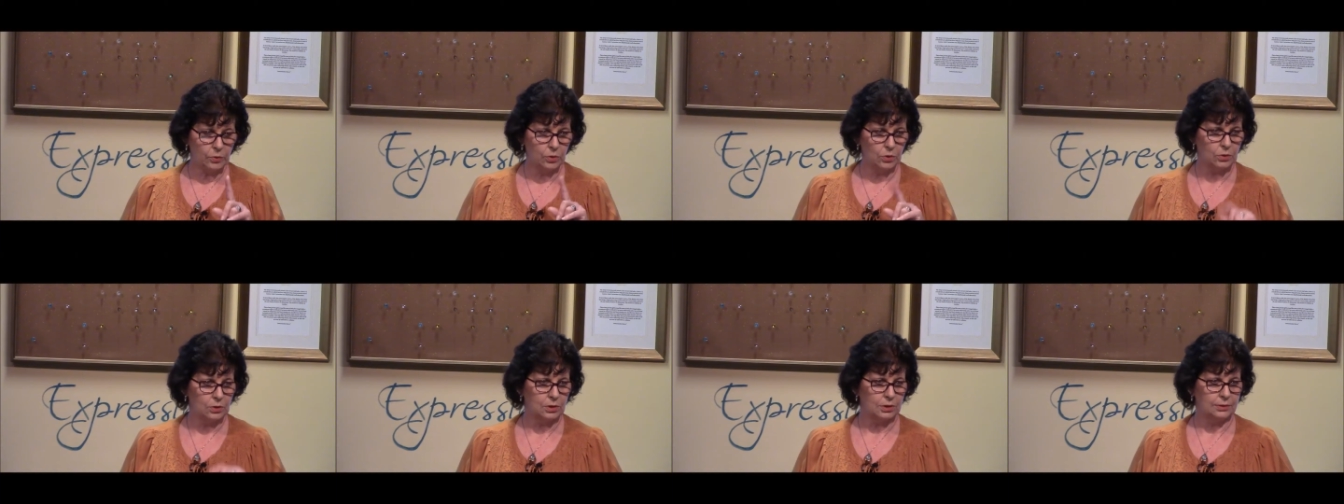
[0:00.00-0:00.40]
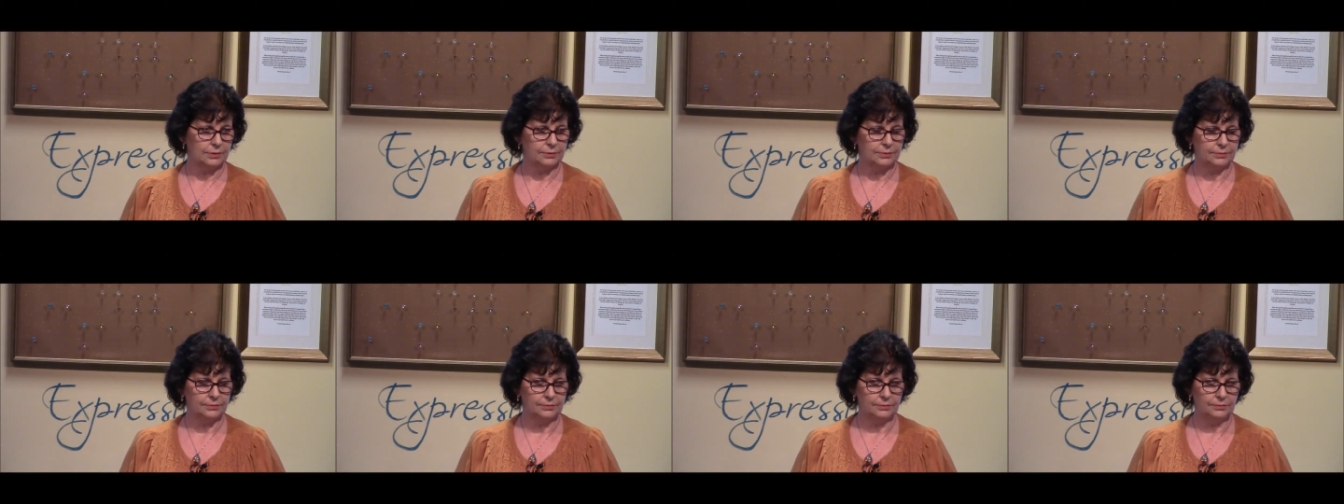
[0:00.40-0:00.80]
rule
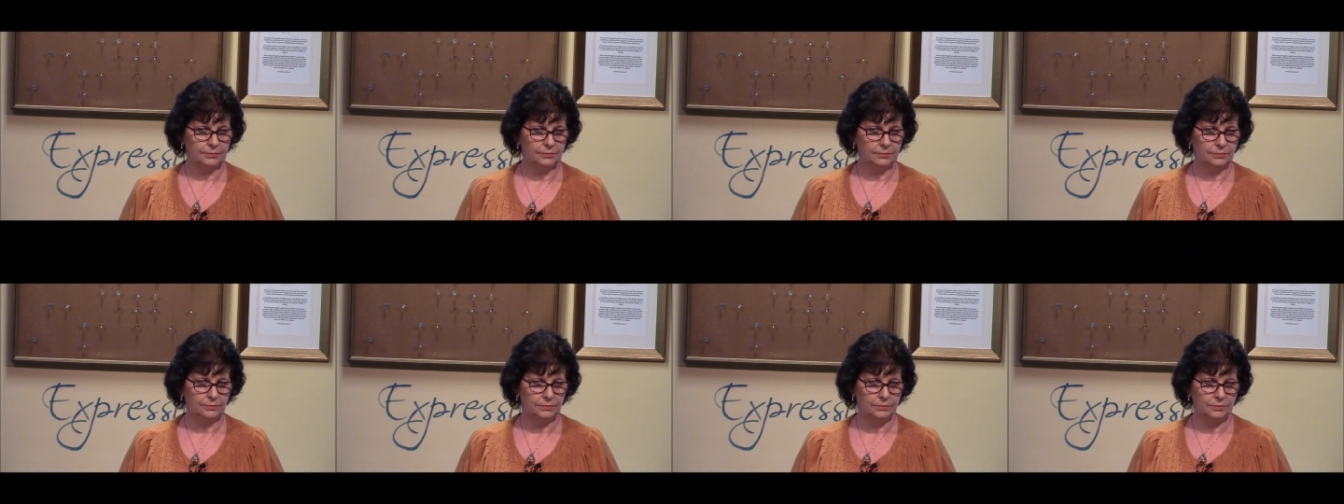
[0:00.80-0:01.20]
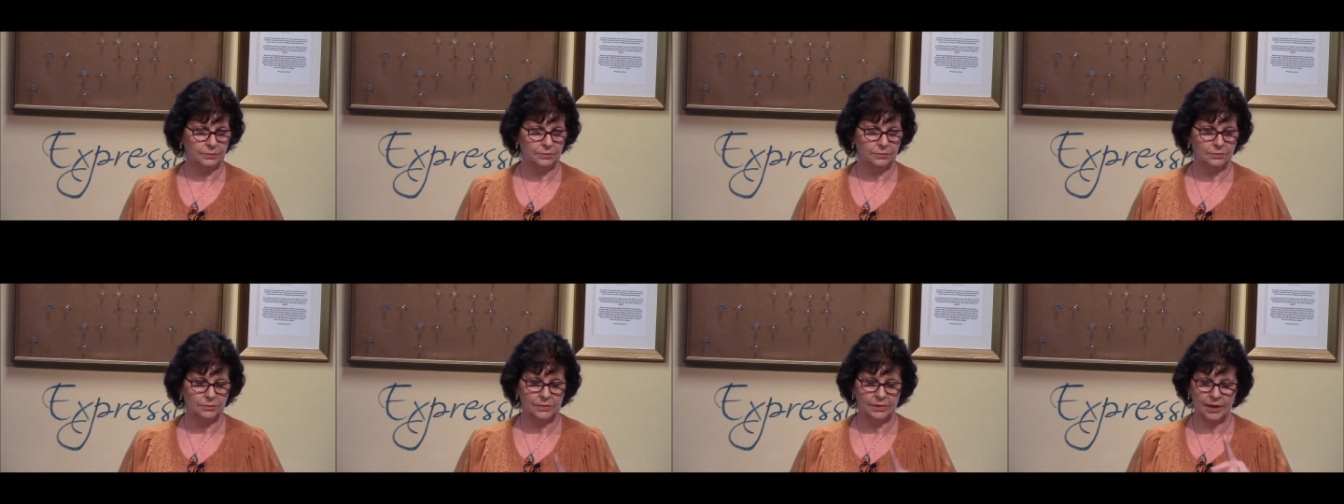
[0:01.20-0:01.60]

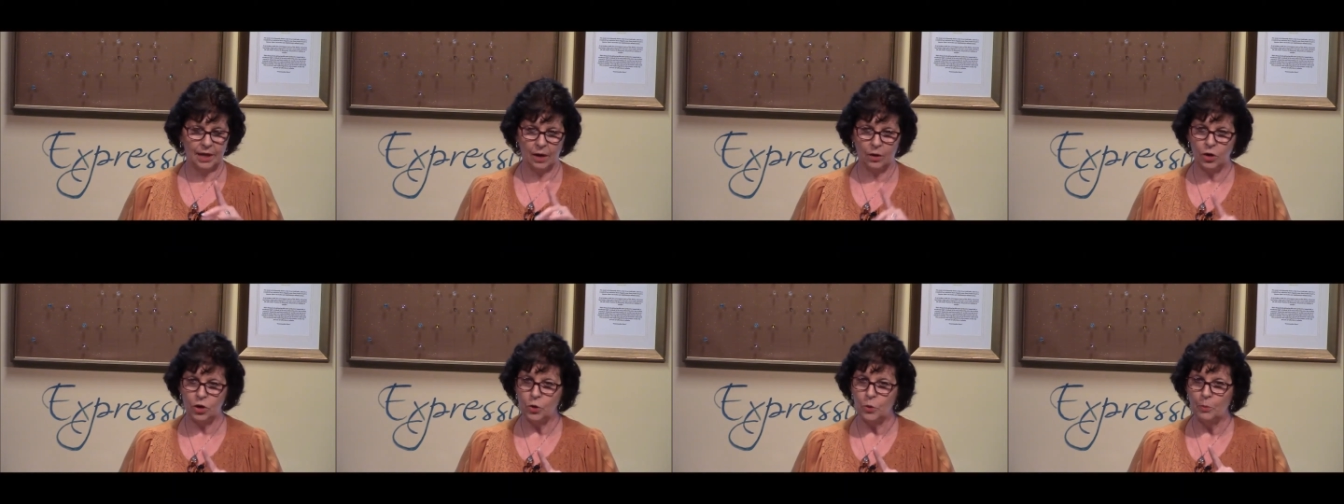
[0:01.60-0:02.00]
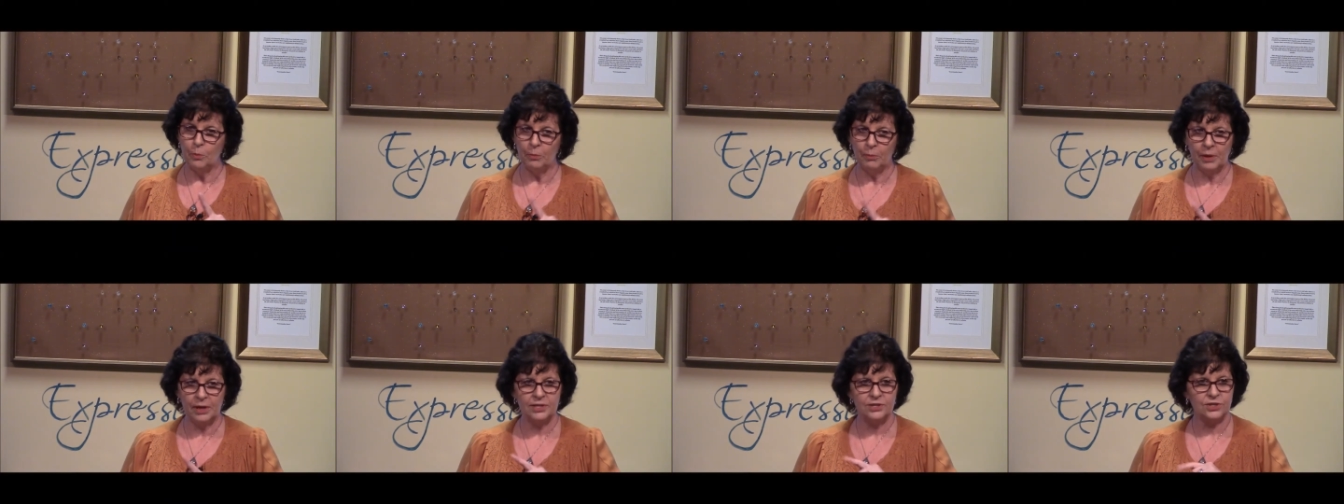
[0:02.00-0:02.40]
that you
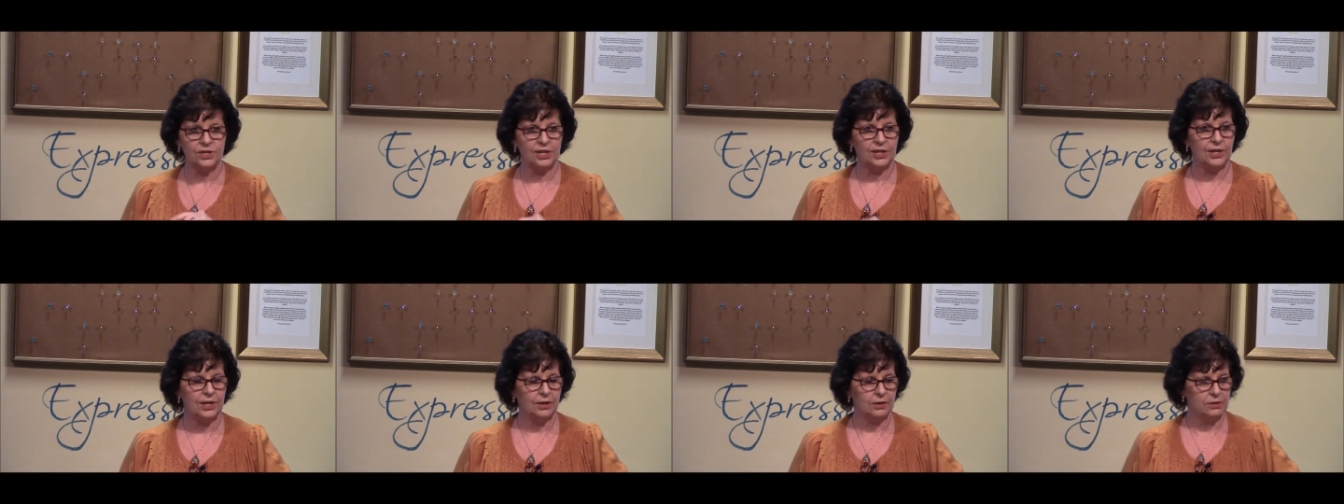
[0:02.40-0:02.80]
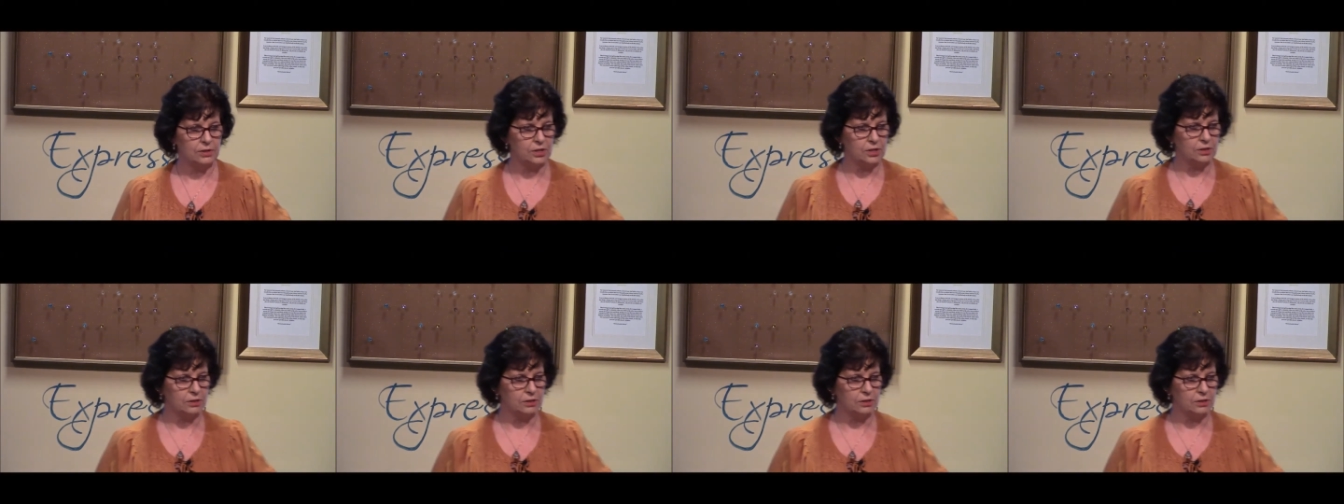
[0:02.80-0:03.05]
must adhere